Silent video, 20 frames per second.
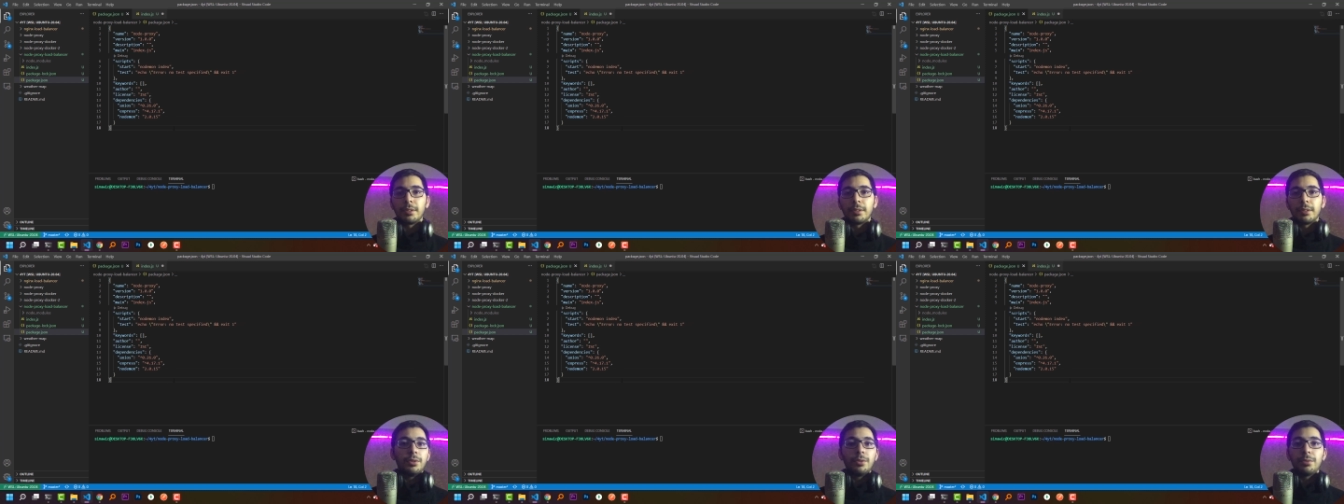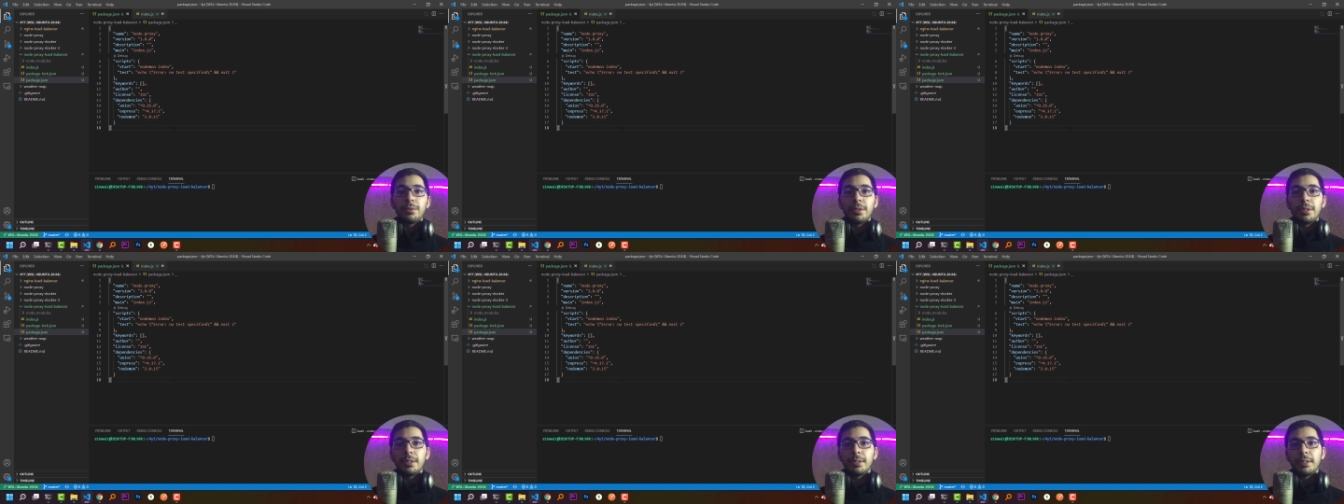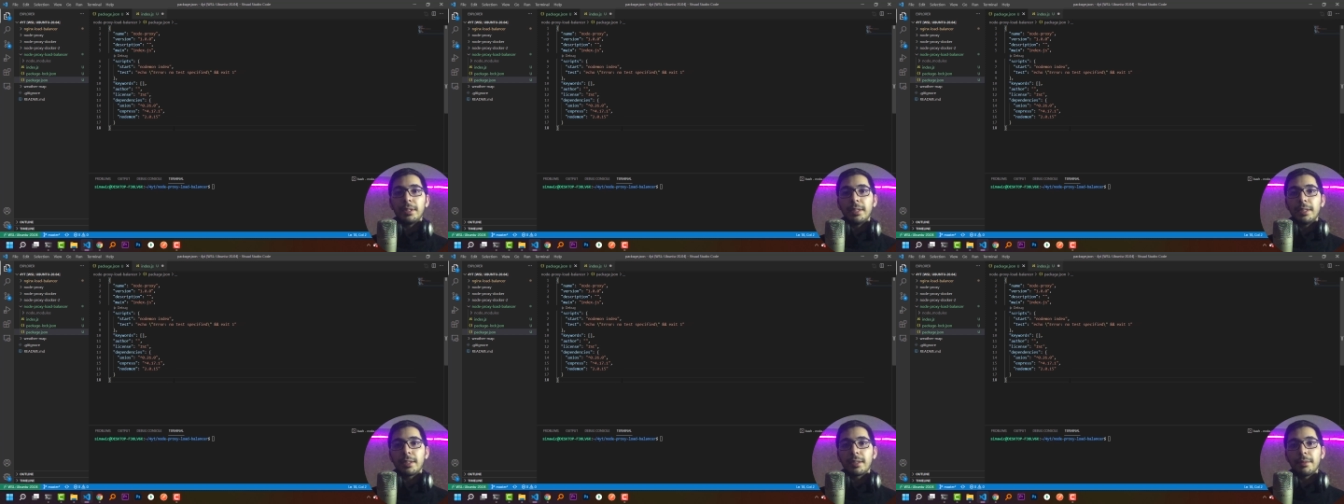using
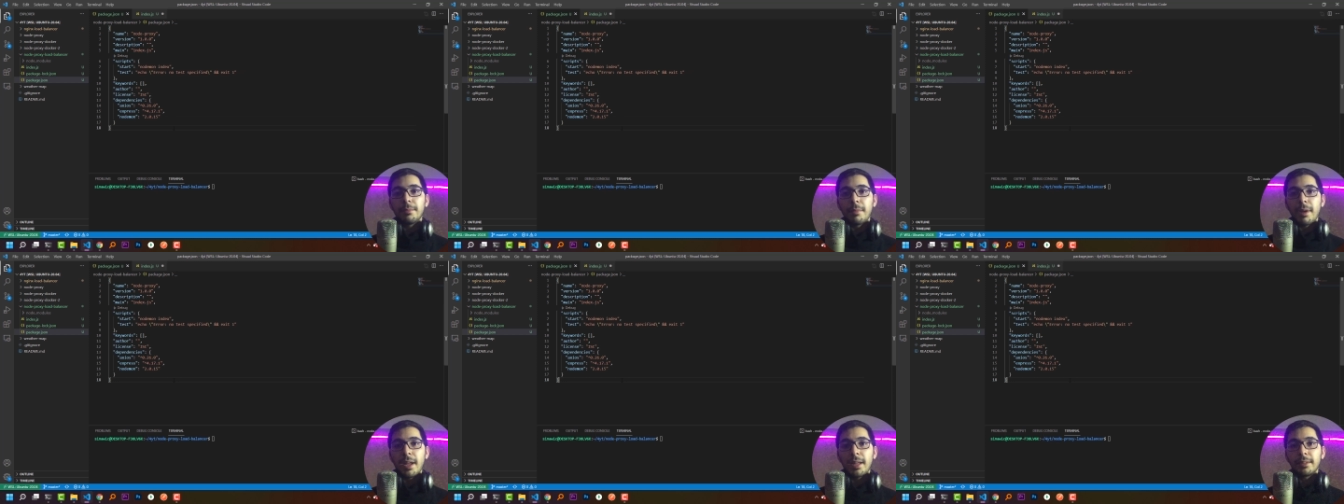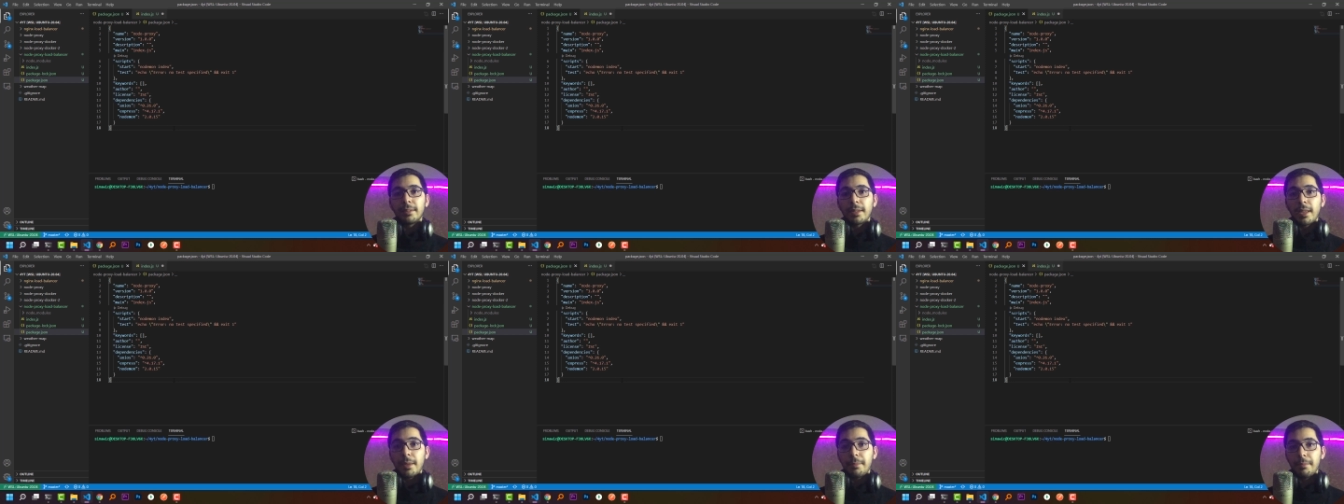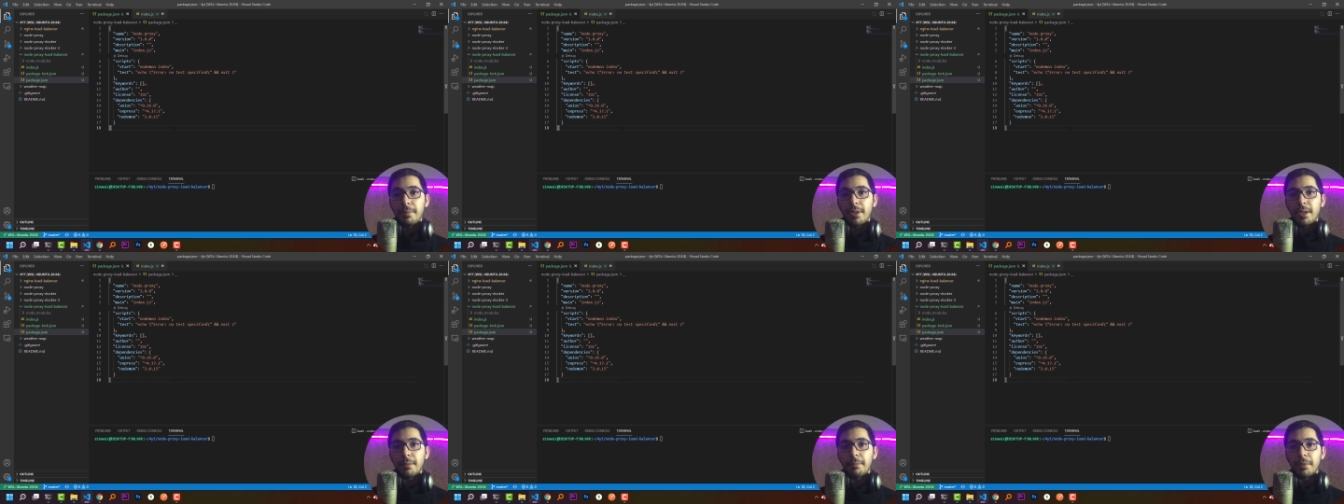the command
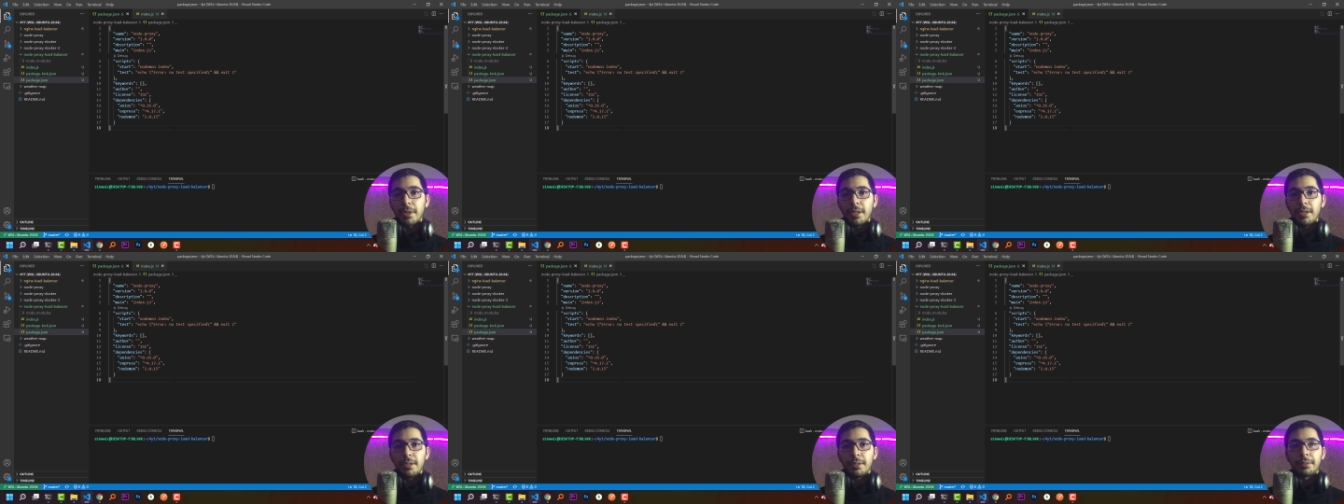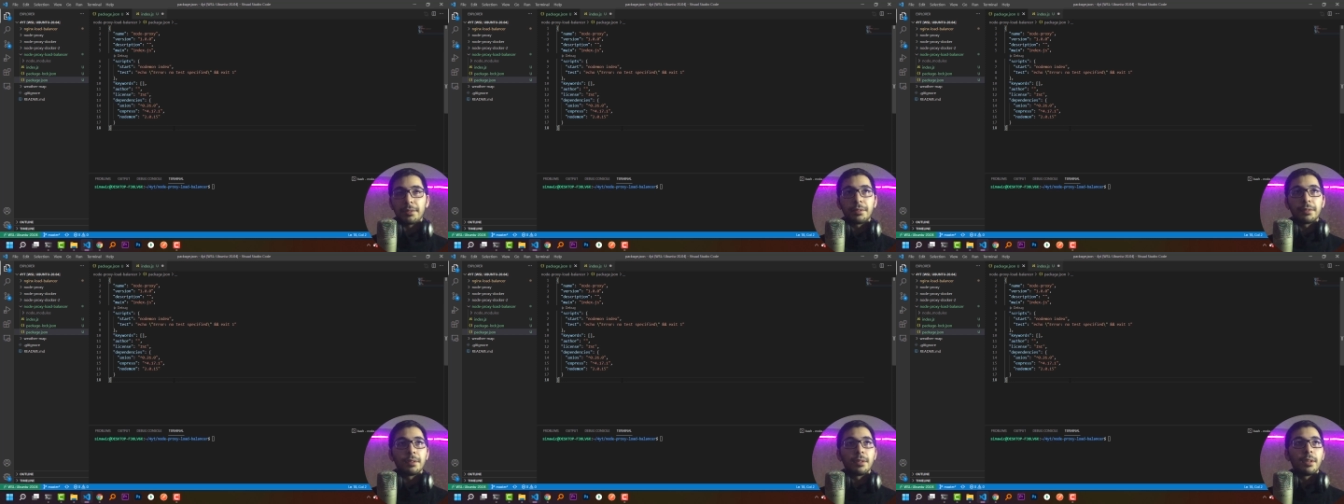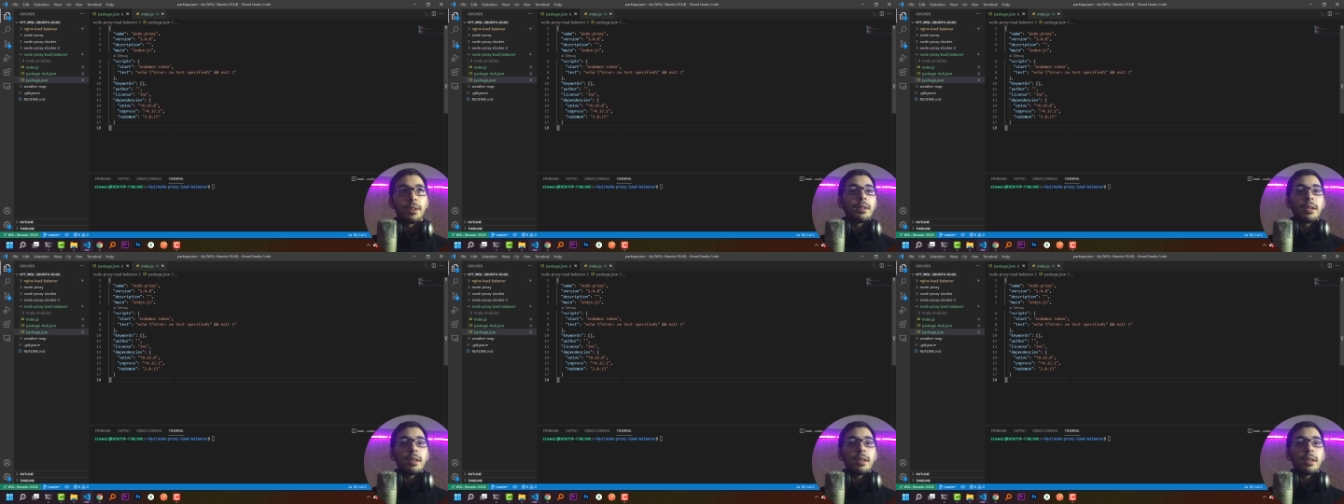npm init